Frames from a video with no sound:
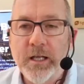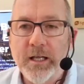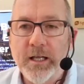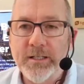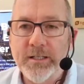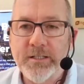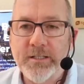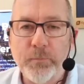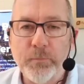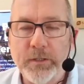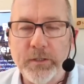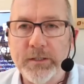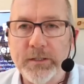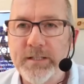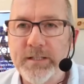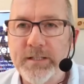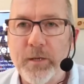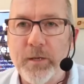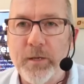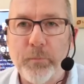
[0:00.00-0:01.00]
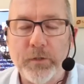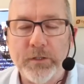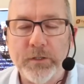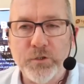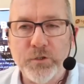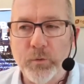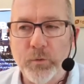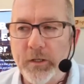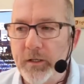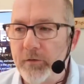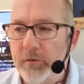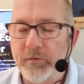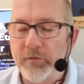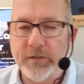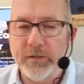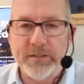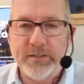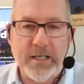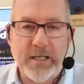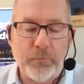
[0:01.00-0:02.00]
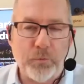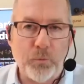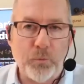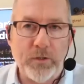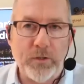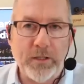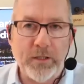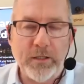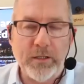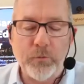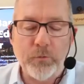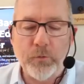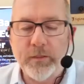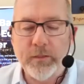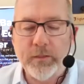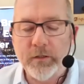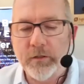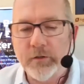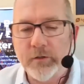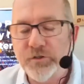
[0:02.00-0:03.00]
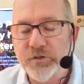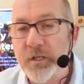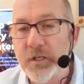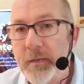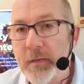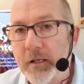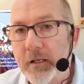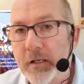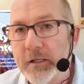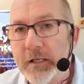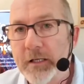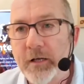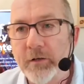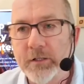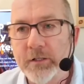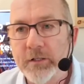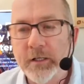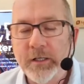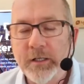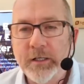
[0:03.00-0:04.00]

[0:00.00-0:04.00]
A simple example is when, for example, with the with their Gmail account,